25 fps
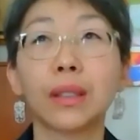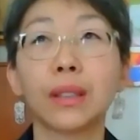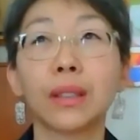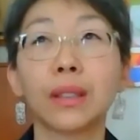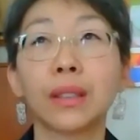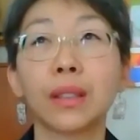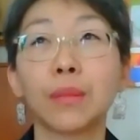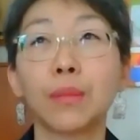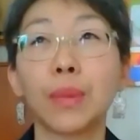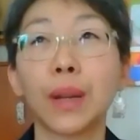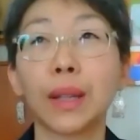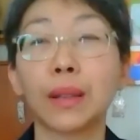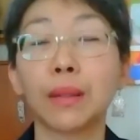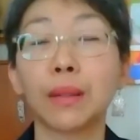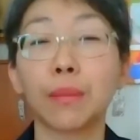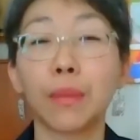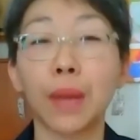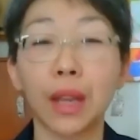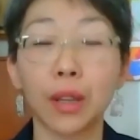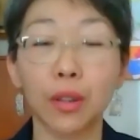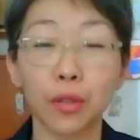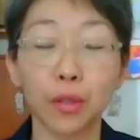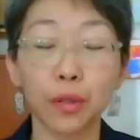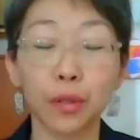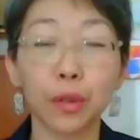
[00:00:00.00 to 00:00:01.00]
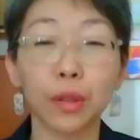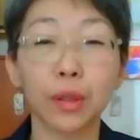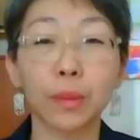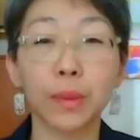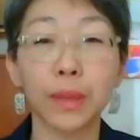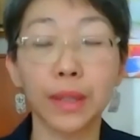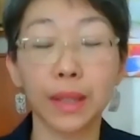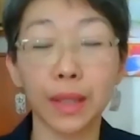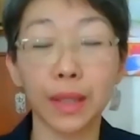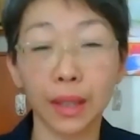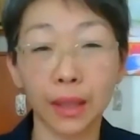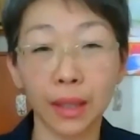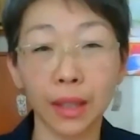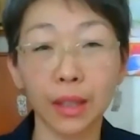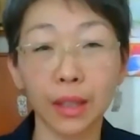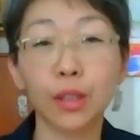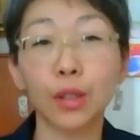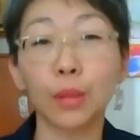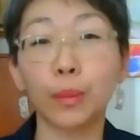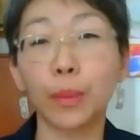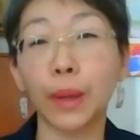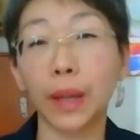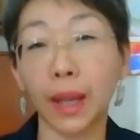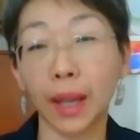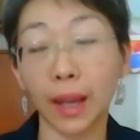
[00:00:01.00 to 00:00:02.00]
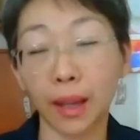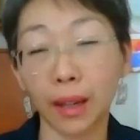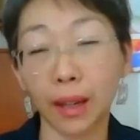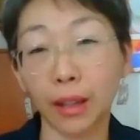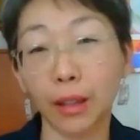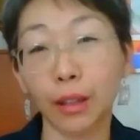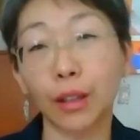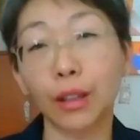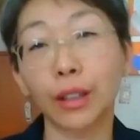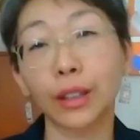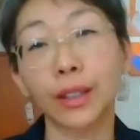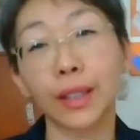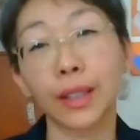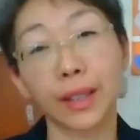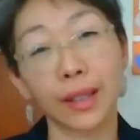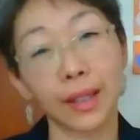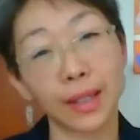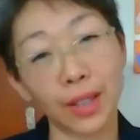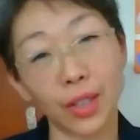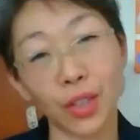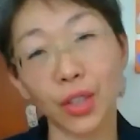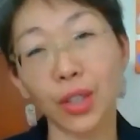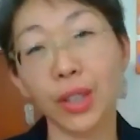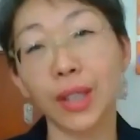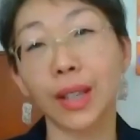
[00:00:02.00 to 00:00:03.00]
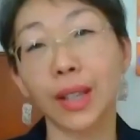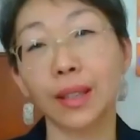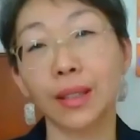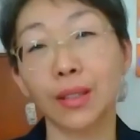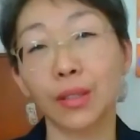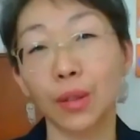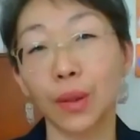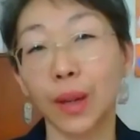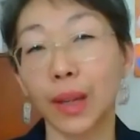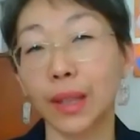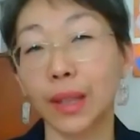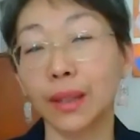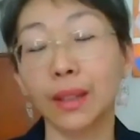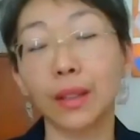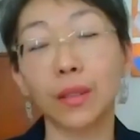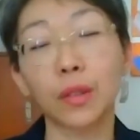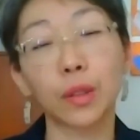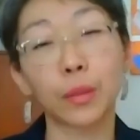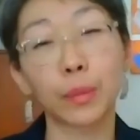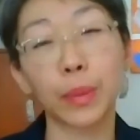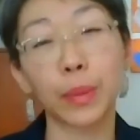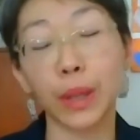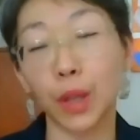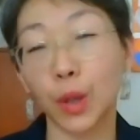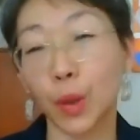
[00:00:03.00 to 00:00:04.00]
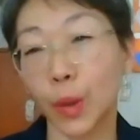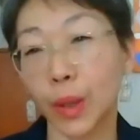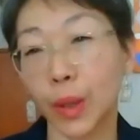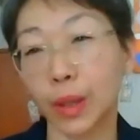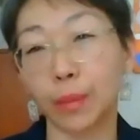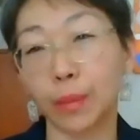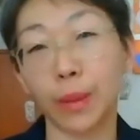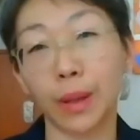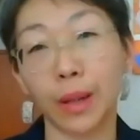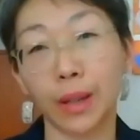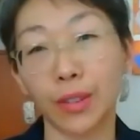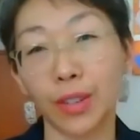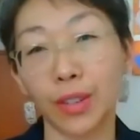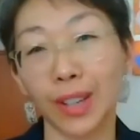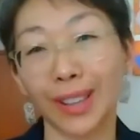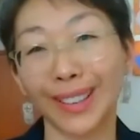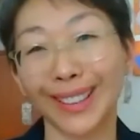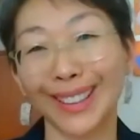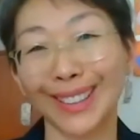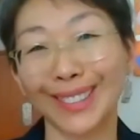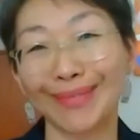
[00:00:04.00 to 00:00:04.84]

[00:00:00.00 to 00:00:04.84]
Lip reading: Tibetan manuscripts that need to be cataloged and digitized. So I think it'll be a great project.